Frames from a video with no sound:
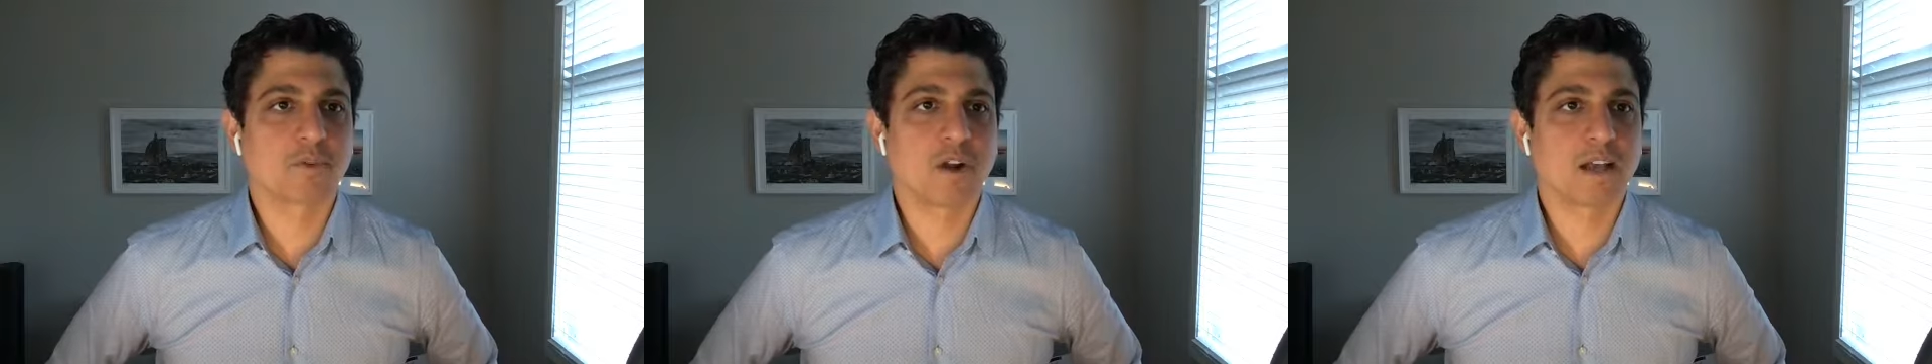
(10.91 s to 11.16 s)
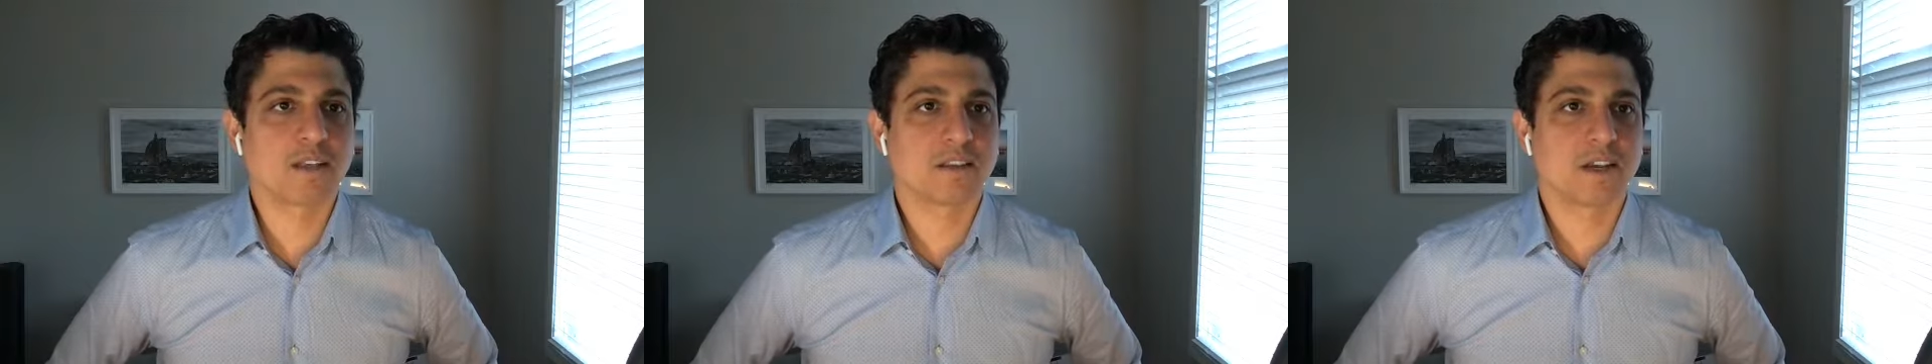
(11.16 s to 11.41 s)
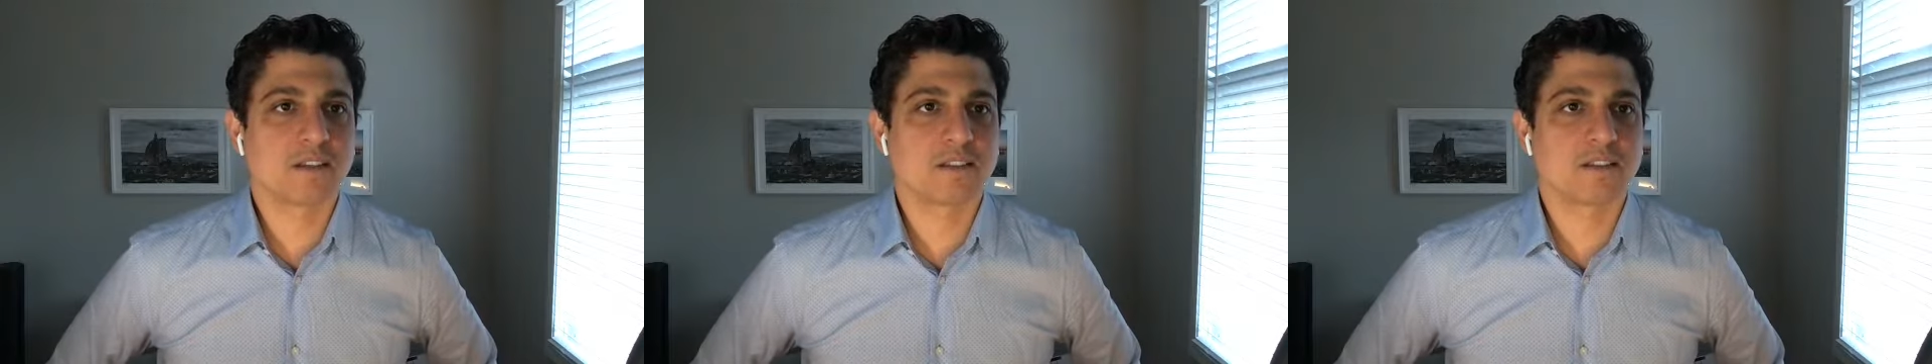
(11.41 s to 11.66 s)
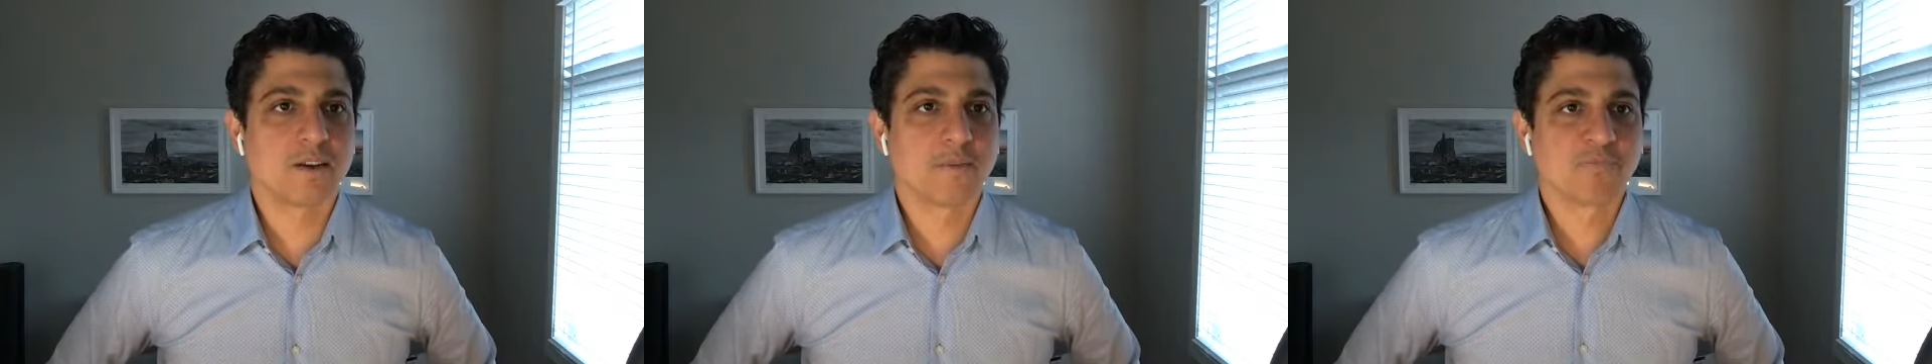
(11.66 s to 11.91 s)

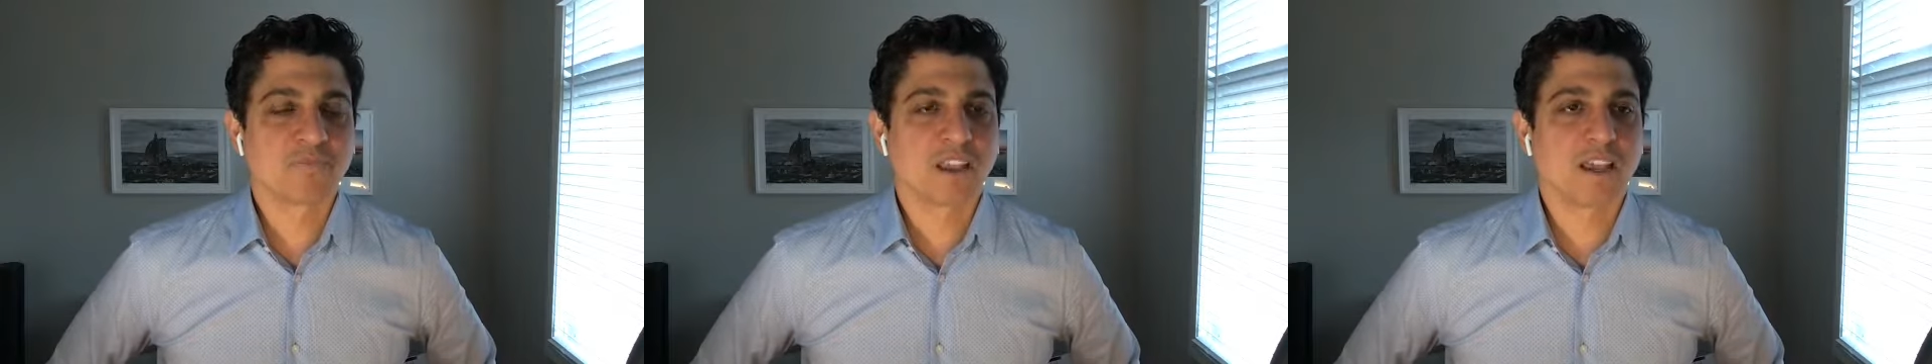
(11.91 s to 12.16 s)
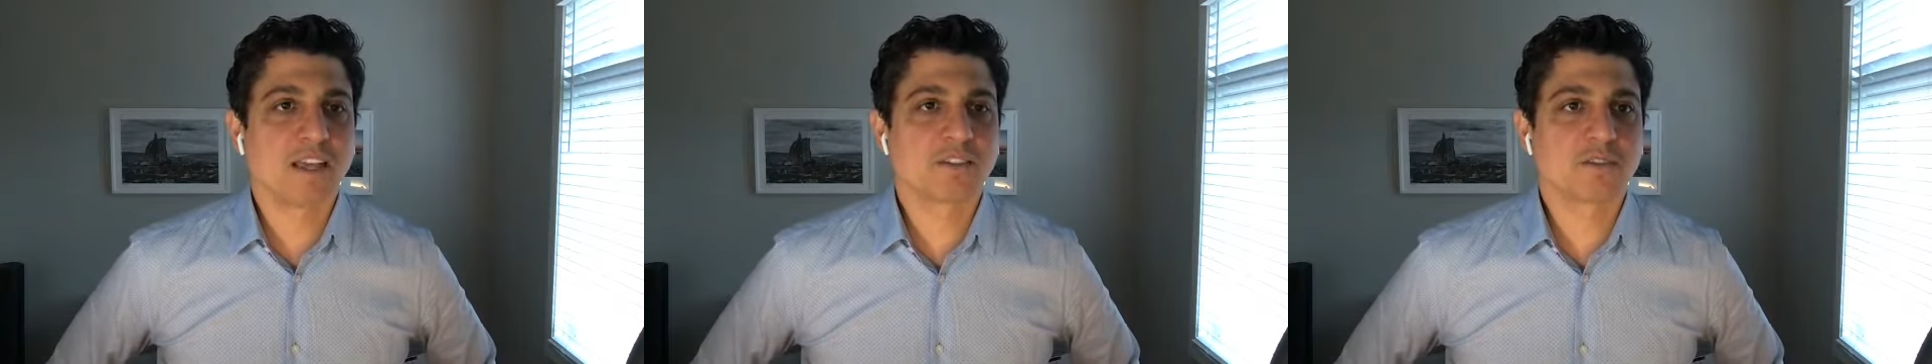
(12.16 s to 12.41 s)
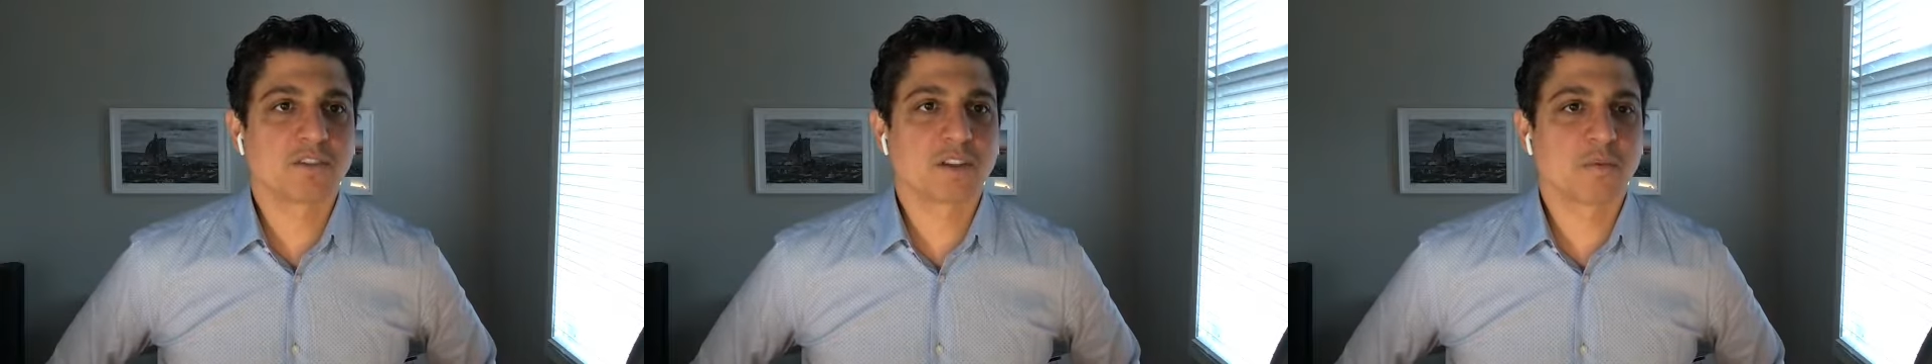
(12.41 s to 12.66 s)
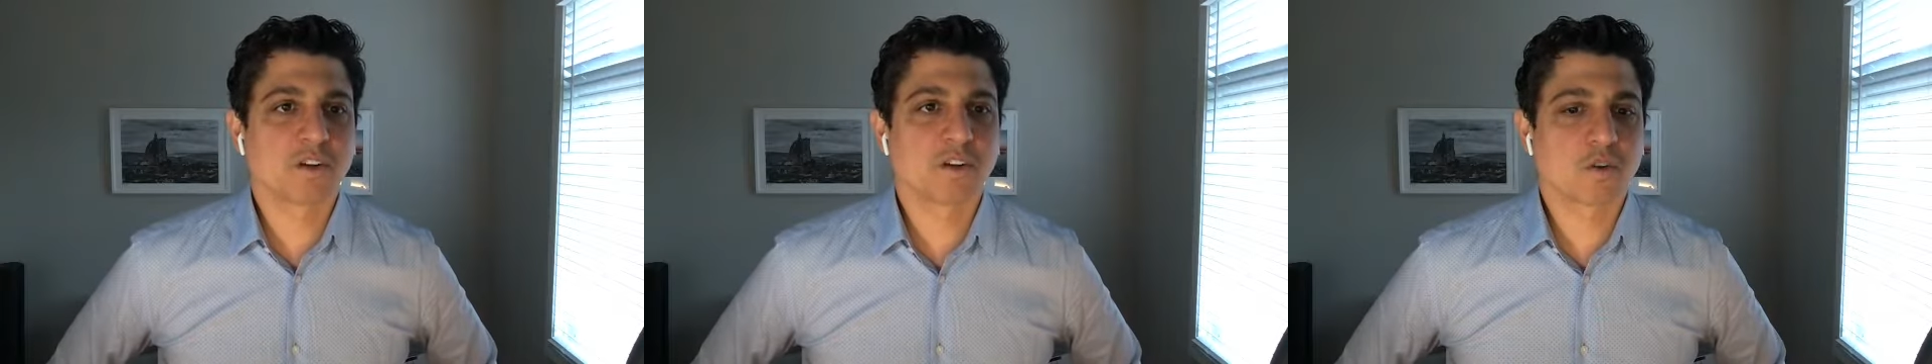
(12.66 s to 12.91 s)
process, answer
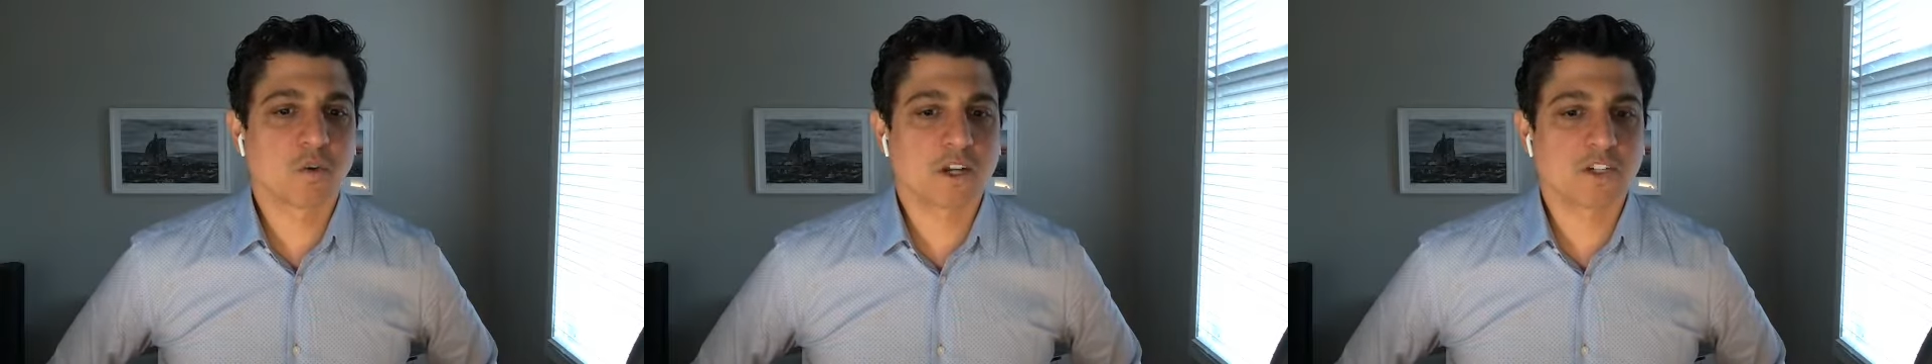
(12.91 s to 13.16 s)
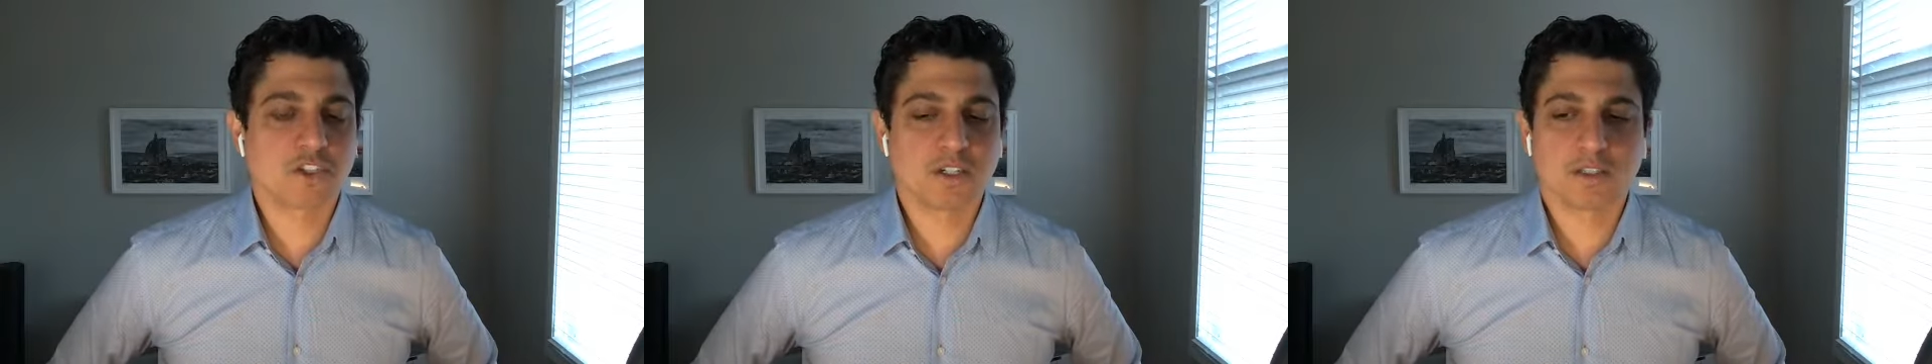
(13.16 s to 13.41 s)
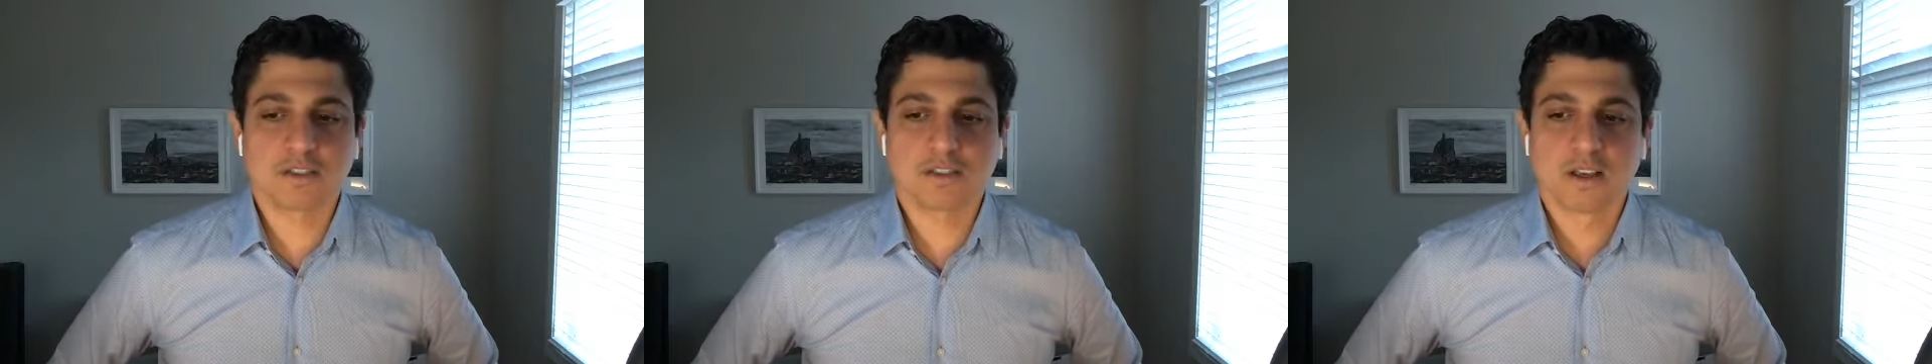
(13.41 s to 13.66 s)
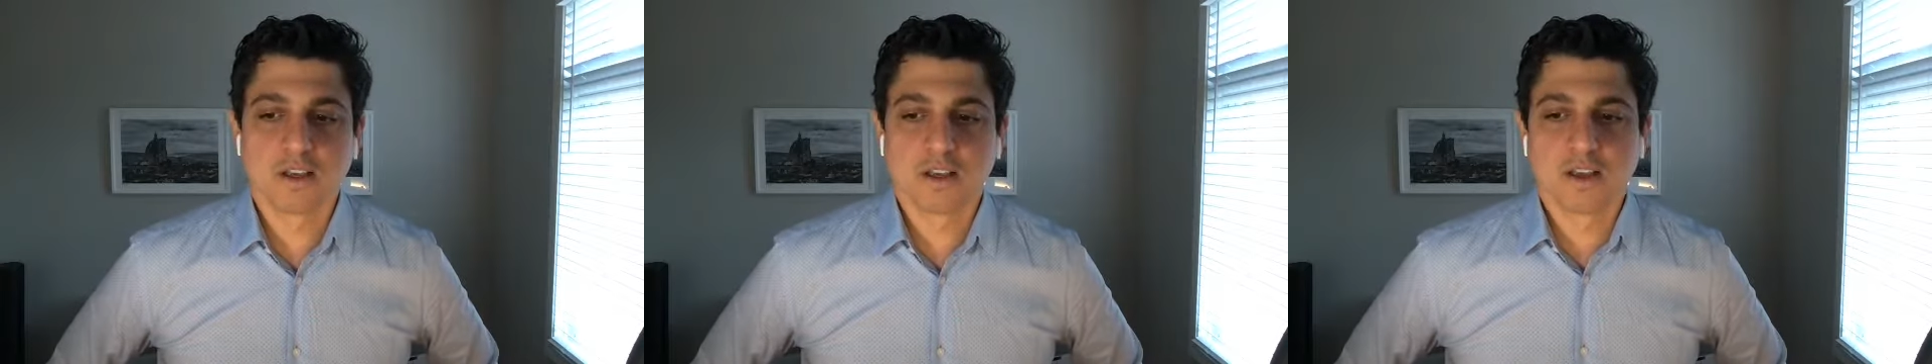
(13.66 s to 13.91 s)
some of your questions,